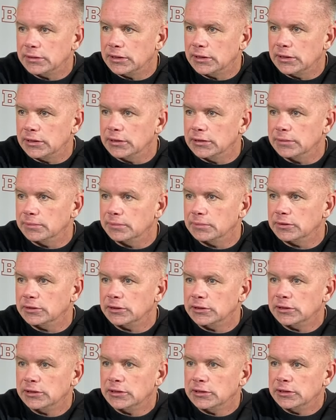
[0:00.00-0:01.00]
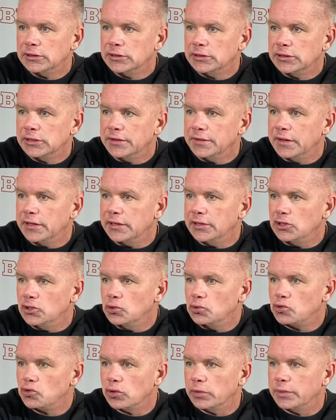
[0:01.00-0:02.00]
and then you
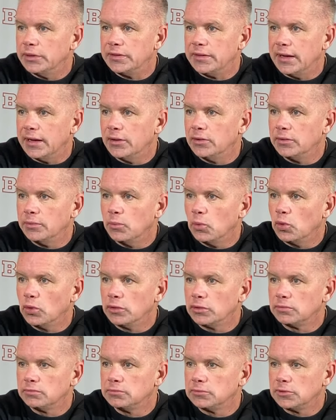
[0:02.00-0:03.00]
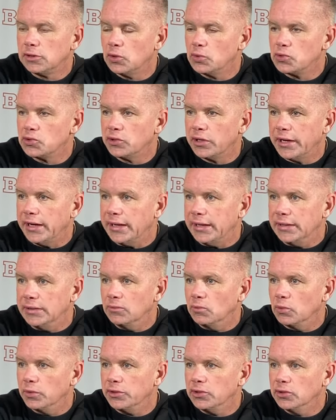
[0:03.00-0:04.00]
trim it down to more closer to eight
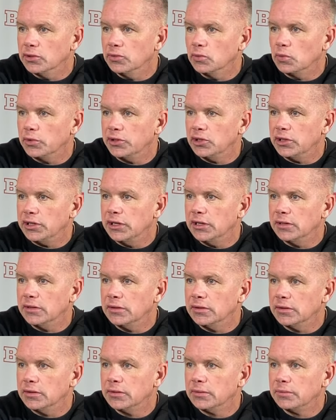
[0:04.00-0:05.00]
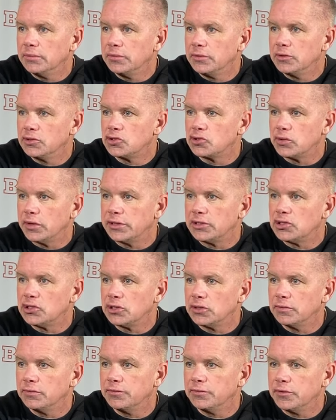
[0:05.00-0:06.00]
when you get into the stretch
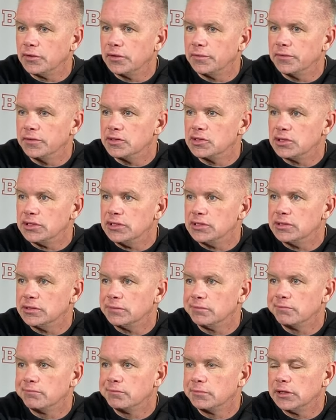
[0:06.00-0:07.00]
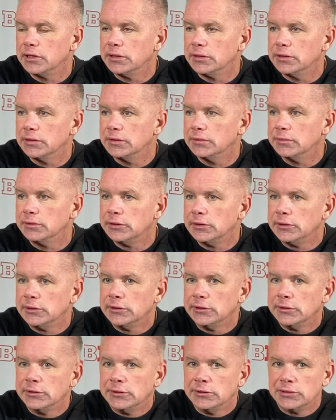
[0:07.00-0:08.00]
of the season.
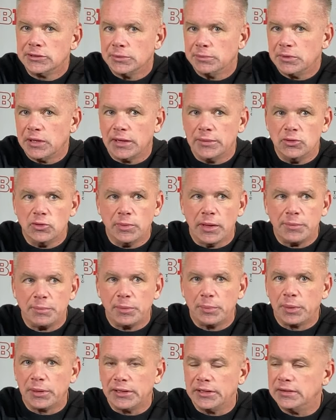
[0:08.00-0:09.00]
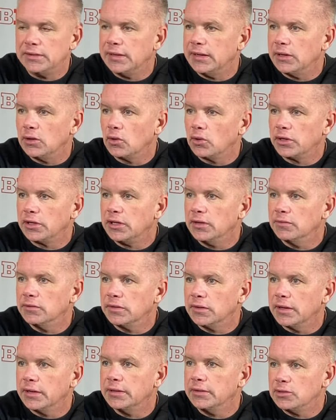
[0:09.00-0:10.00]
Sometimes you might be playing 10 on a given
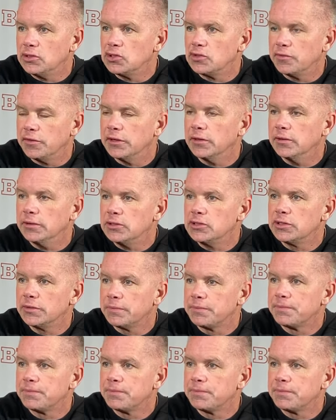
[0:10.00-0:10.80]
night; it just varies.